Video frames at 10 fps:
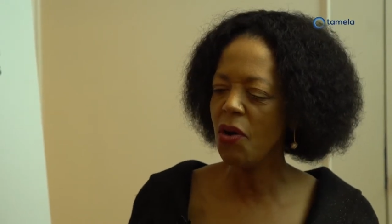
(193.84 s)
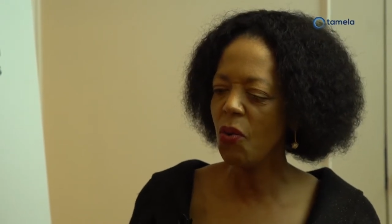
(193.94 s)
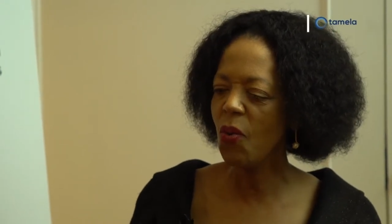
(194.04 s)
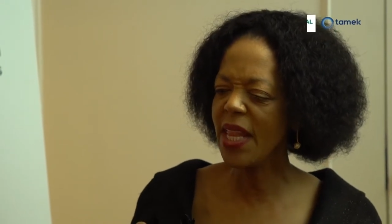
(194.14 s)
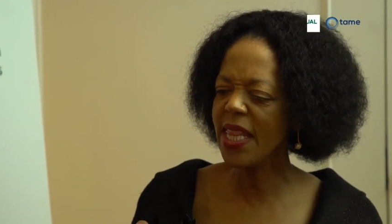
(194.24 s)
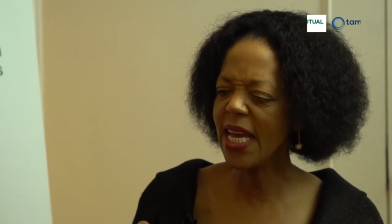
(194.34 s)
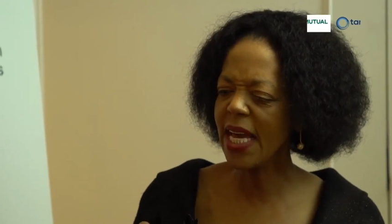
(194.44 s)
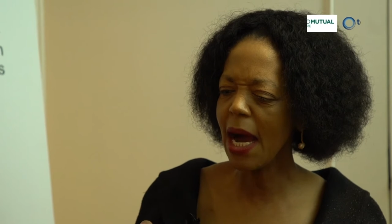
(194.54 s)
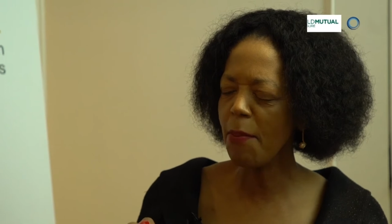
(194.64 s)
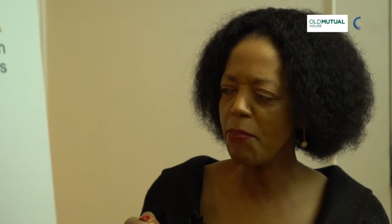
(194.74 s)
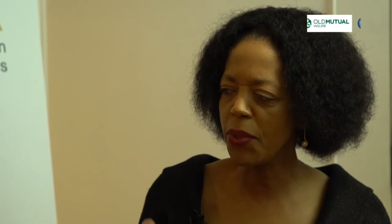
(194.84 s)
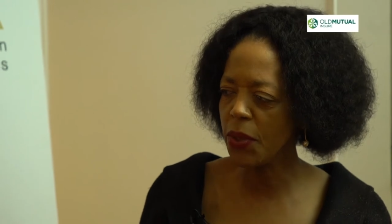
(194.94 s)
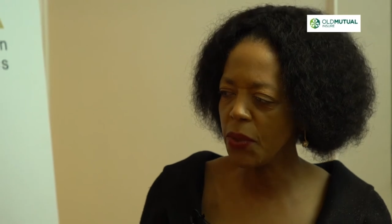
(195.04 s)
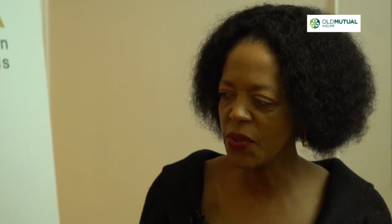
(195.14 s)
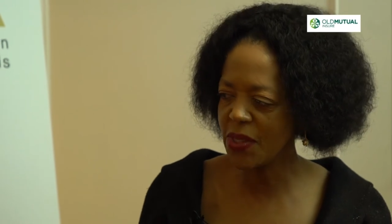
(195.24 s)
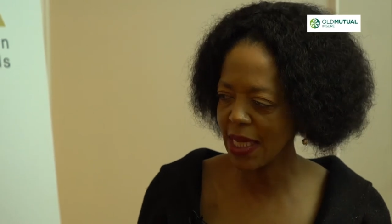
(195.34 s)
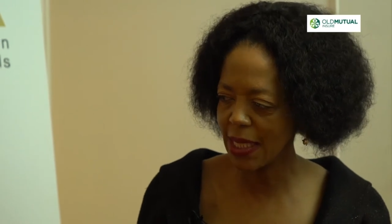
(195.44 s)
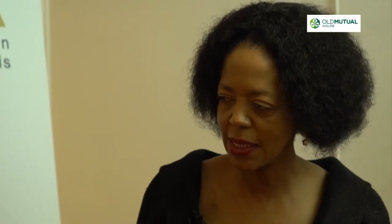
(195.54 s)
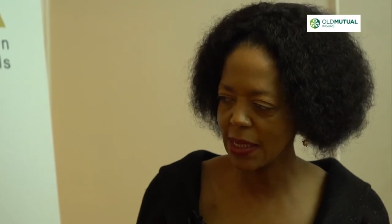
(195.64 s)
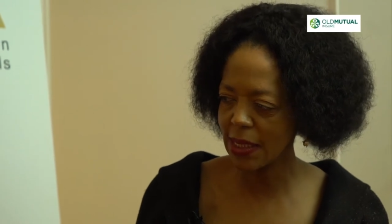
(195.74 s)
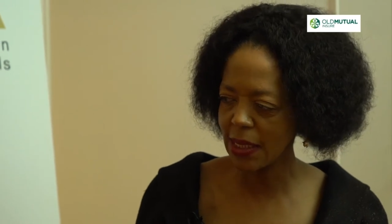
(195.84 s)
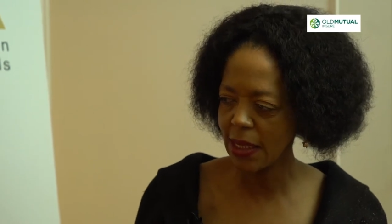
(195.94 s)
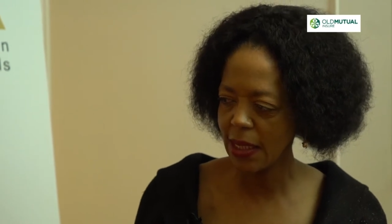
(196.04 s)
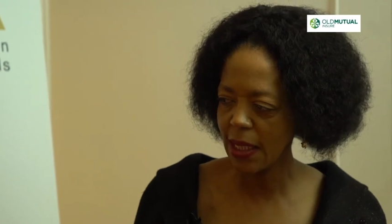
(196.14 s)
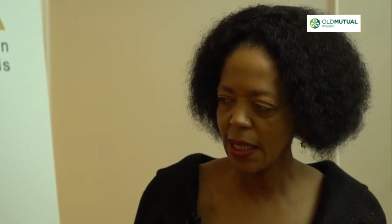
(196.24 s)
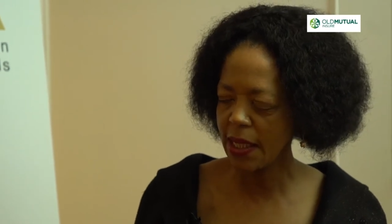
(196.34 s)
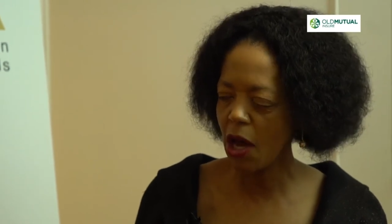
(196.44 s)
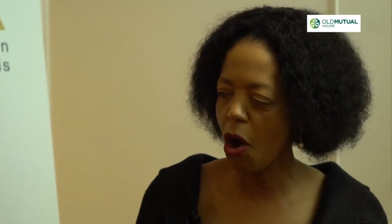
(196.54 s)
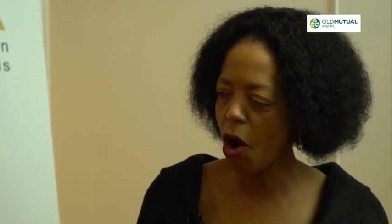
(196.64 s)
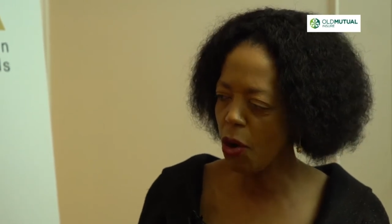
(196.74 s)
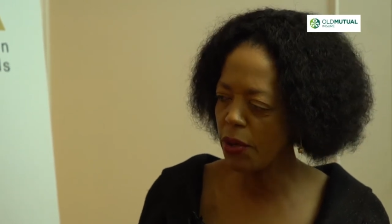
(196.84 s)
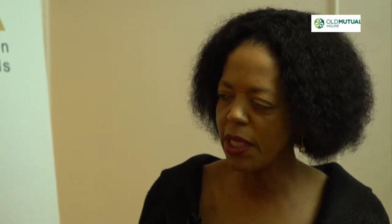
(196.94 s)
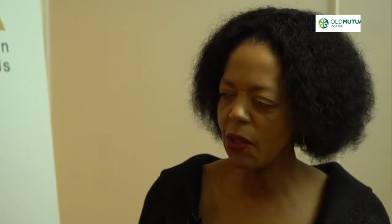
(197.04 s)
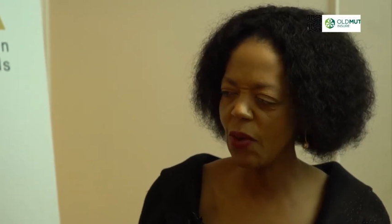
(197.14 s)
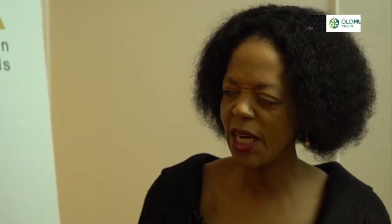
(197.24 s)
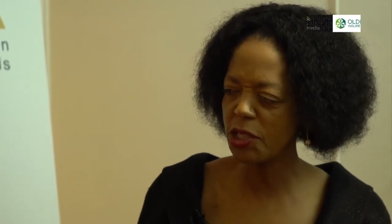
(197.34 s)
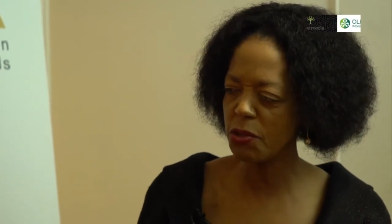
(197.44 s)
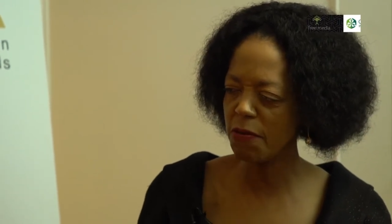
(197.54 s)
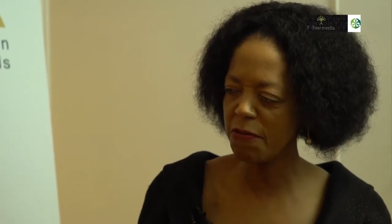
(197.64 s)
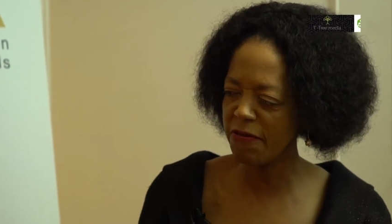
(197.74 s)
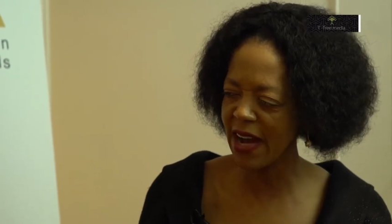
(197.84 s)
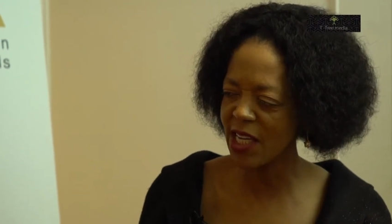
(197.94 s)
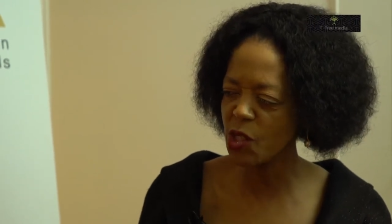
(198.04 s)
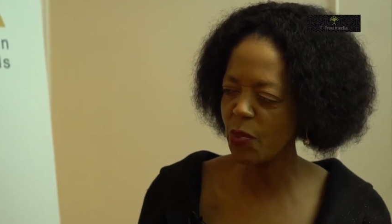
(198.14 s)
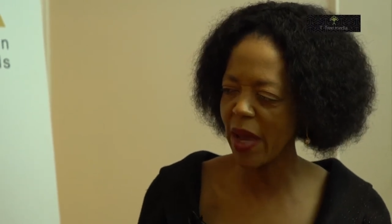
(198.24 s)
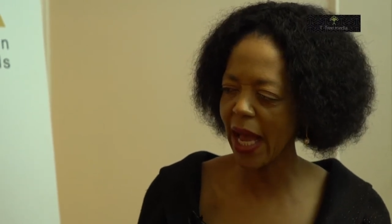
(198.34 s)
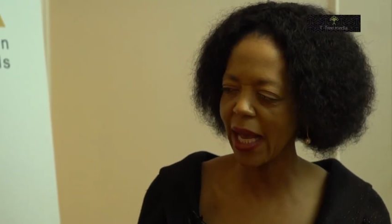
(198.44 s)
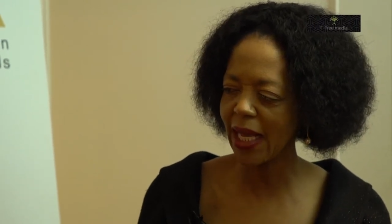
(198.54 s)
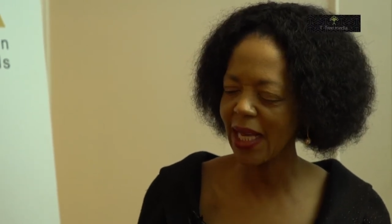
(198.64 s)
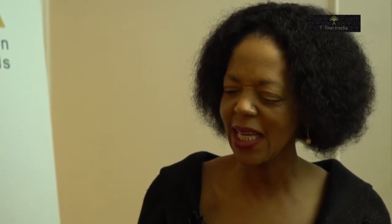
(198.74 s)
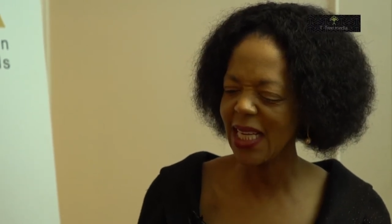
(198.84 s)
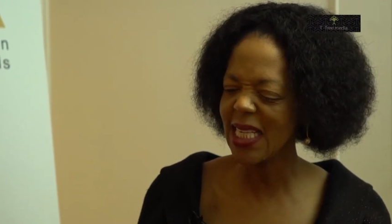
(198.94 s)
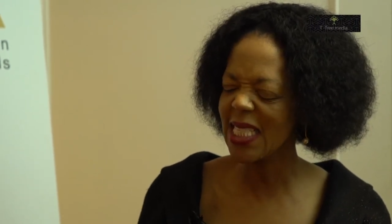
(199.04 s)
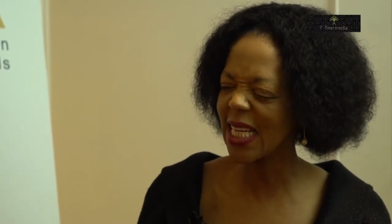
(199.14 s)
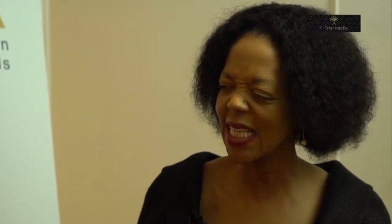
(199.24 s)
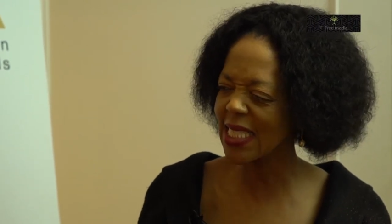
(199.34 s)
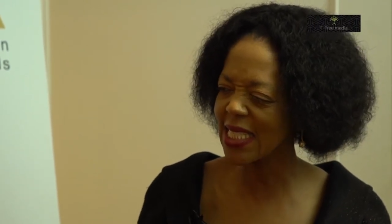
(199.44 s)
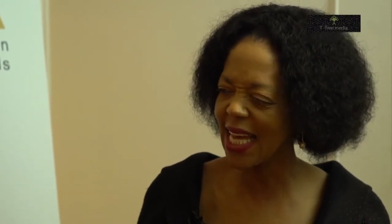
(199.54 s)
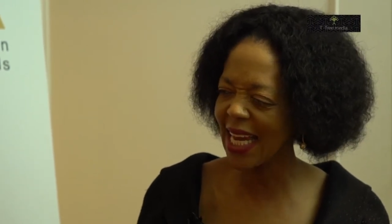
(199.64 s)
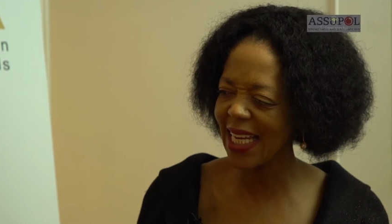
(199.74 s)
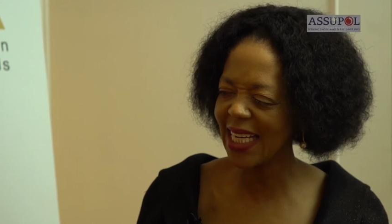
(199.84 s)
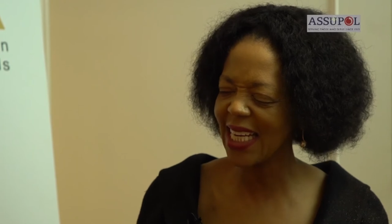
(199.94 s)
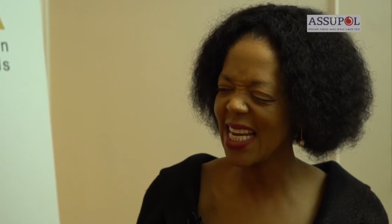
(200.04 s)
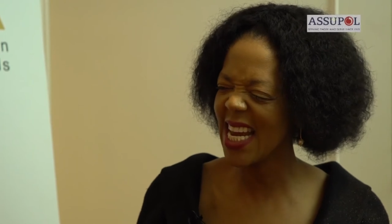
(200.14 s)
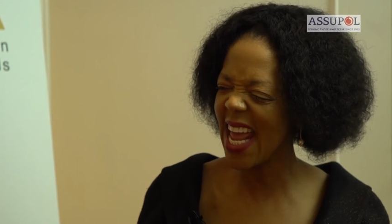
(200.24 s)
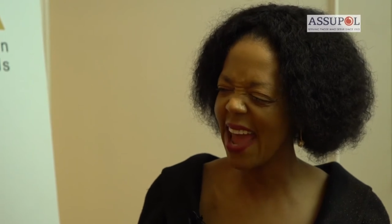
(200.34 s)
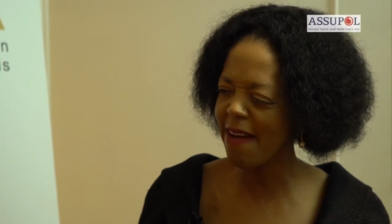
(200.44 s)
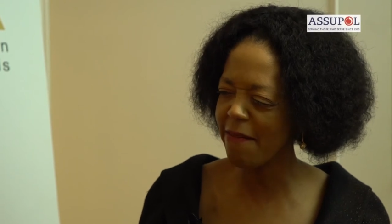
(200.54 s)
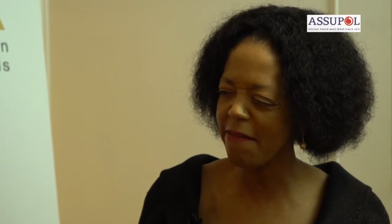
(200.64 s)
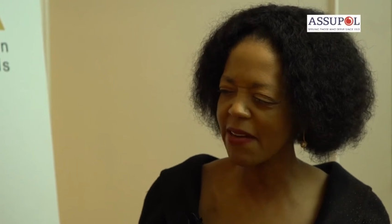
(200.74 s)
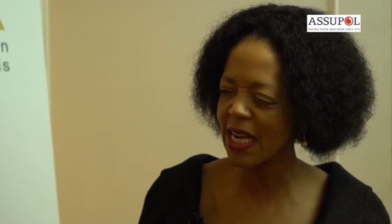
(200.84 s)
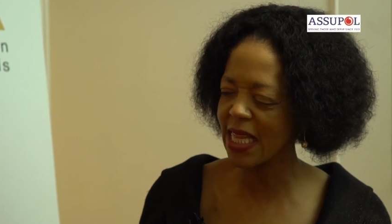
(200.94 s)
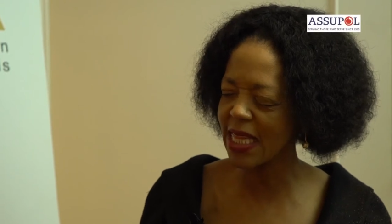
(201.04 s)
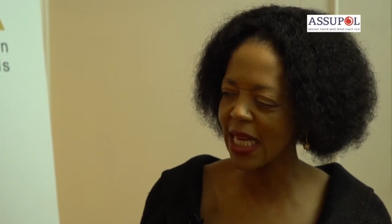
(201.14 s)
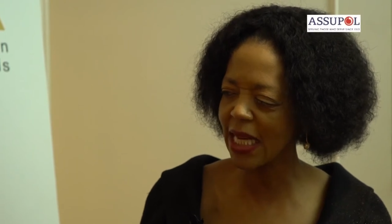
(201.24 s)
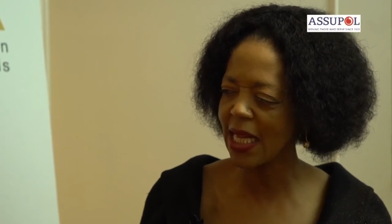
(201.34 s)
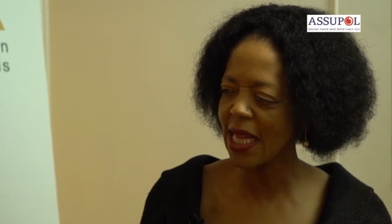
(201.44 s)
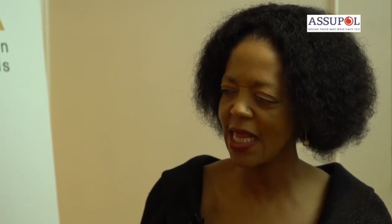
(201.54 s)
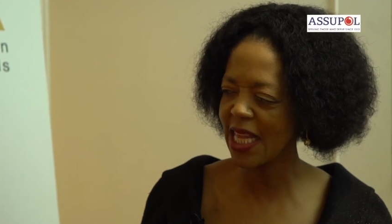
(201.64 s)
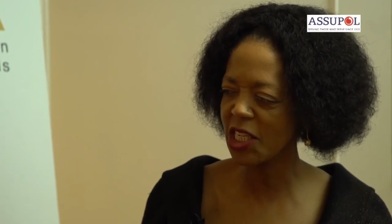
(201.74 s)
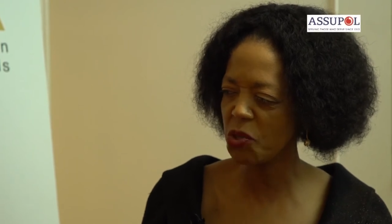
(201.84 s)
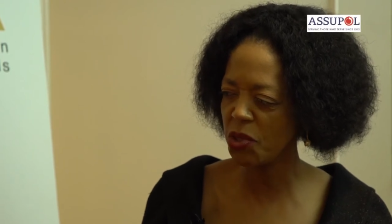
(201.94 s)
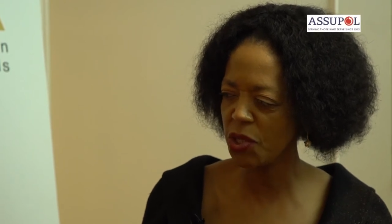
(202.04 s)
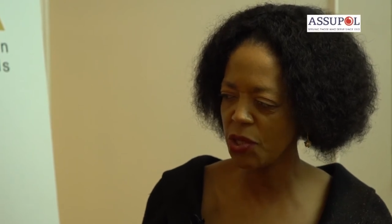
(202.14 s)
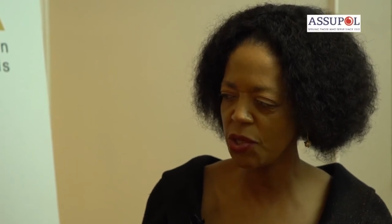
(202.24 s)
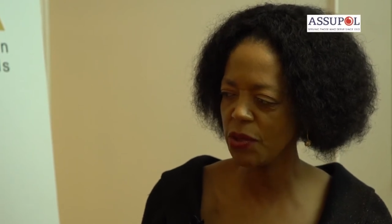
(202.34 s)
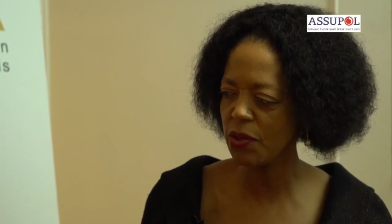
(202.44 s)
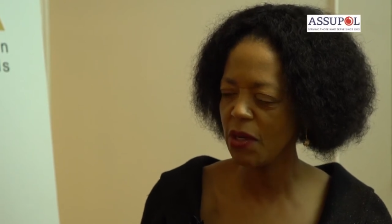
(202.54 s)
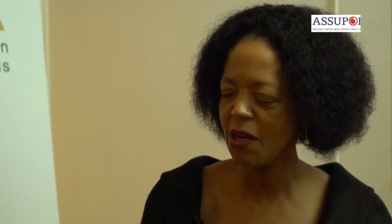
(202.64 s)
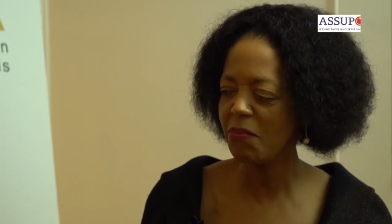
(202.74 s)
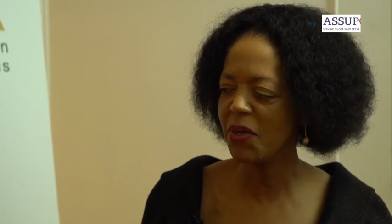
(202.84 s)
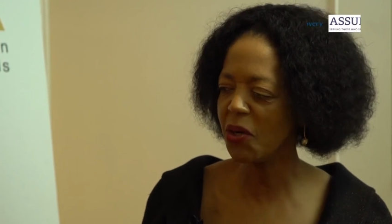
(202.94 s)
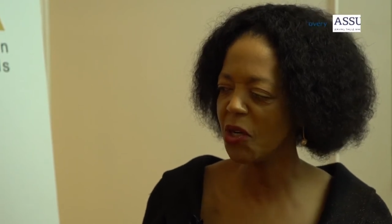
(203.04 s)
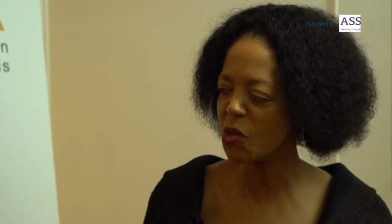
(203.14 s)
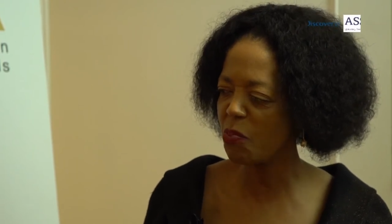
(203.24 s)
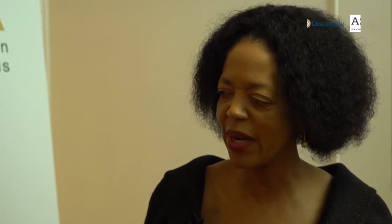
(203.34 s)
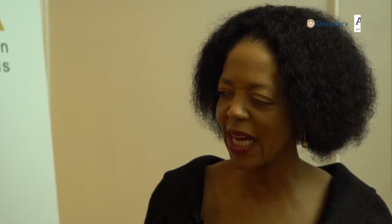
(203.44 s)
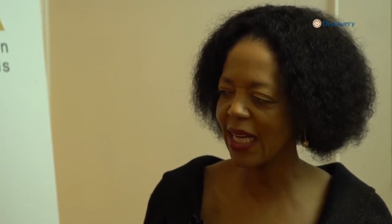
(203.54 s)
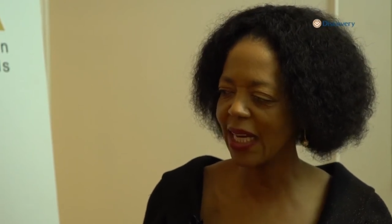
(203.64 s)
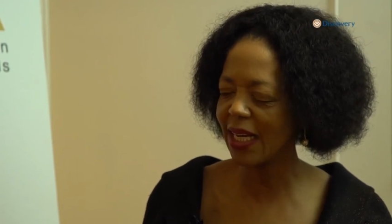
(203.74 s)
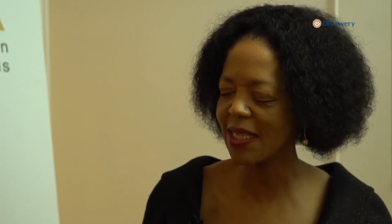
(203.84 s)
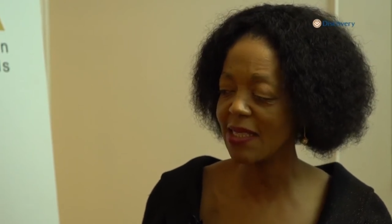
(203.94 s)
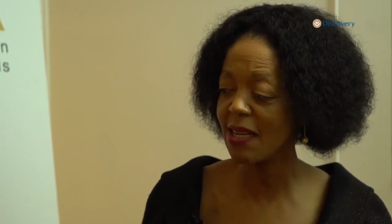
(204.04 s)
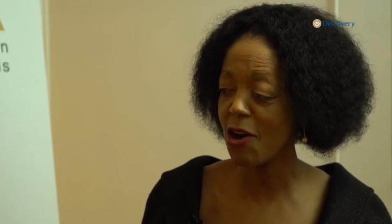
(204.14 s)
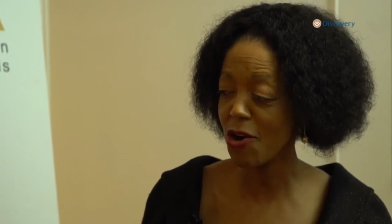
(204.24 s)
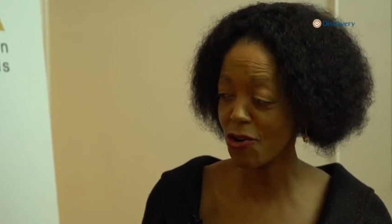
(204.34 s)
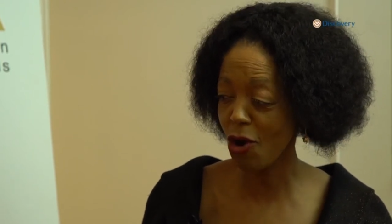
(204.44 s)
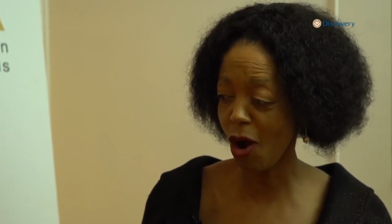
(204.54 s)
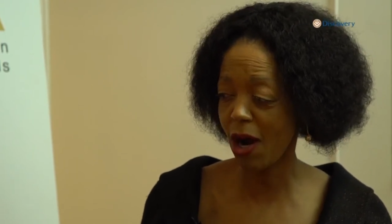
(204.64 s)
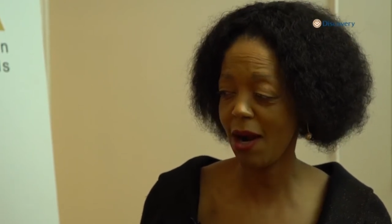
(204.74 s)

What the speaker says: When they abuse us, the only way to fight back is excelling in everything that we do, because black girls rock.